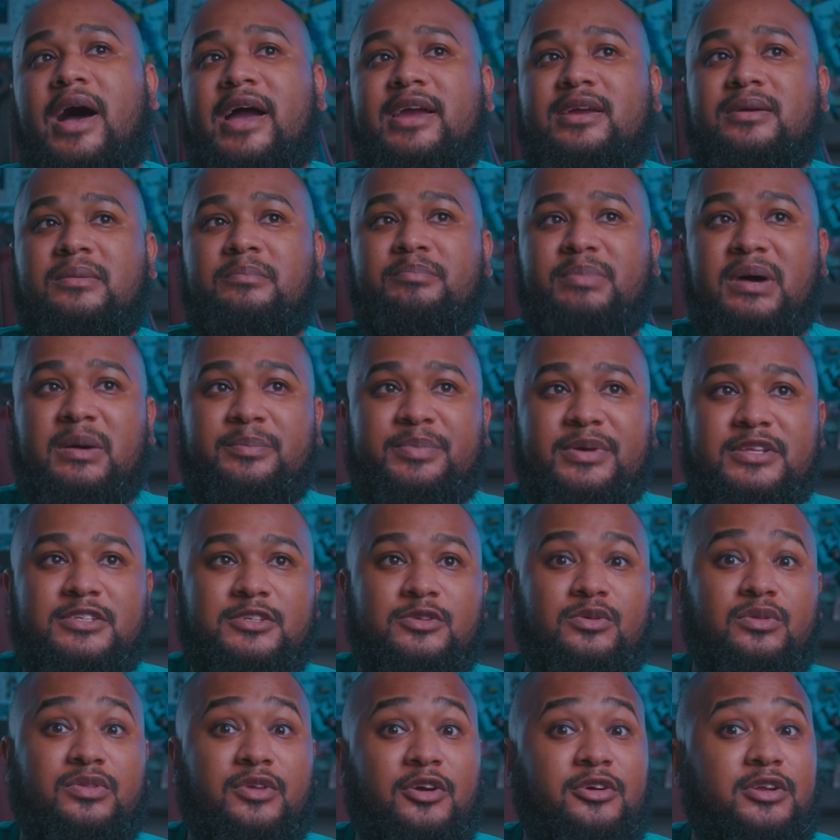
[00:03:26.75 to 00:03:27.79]
I can bump it
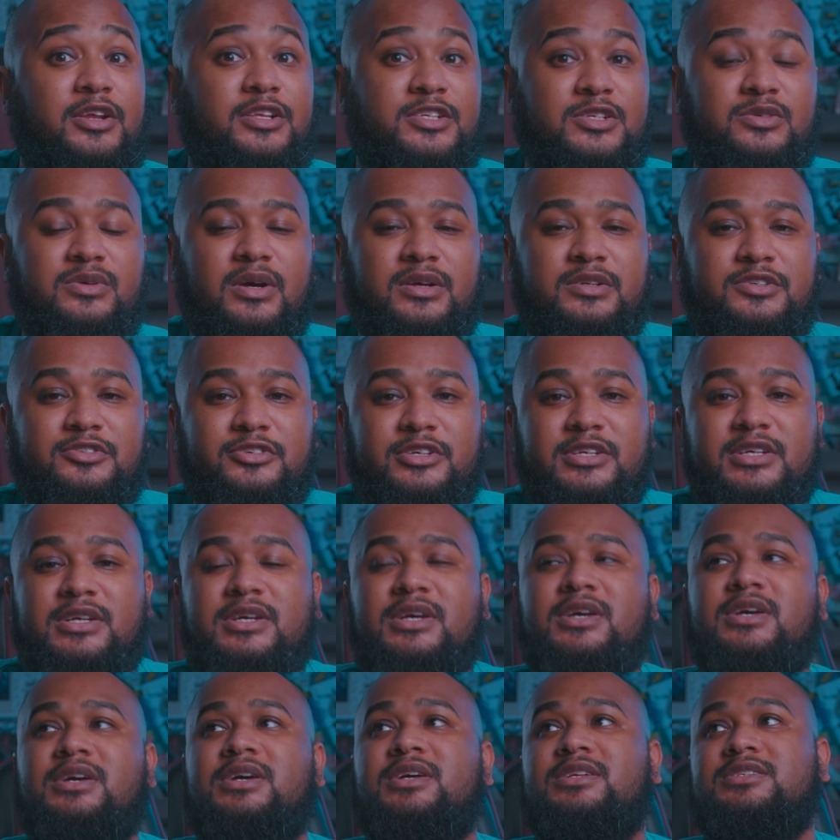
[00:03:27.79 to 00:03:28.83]
to 3200
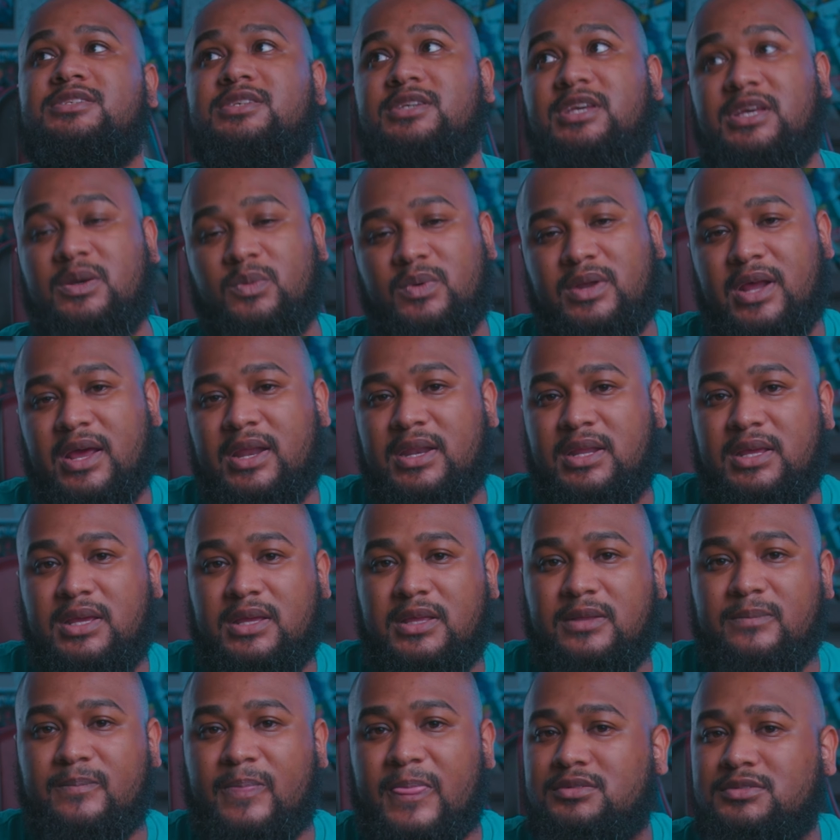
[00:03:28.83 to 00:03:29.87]
to get what I
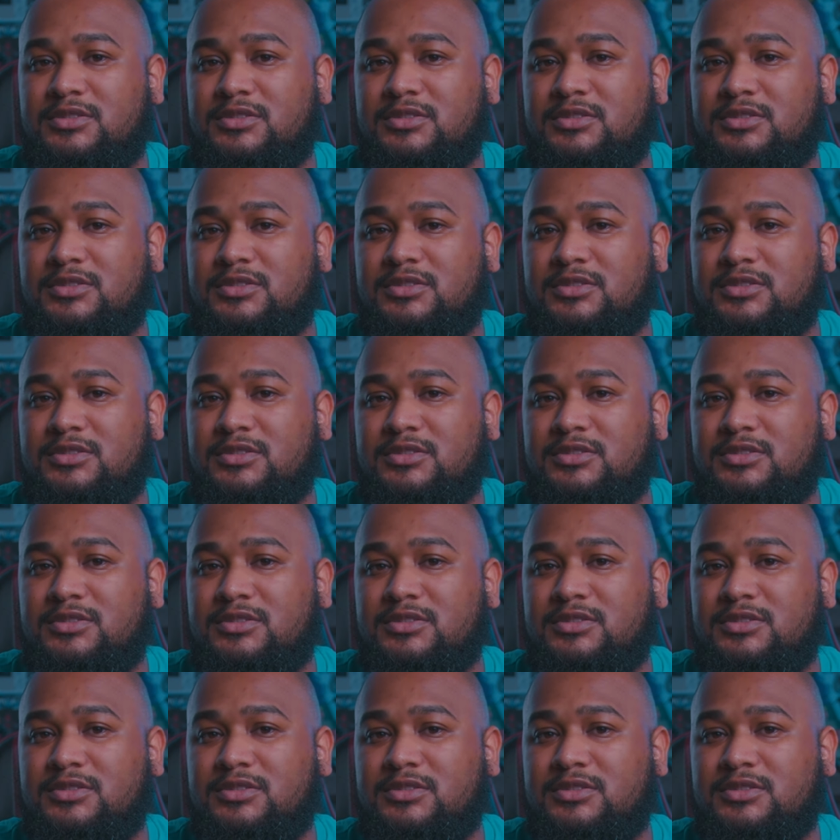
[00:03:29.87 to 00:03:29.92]
need.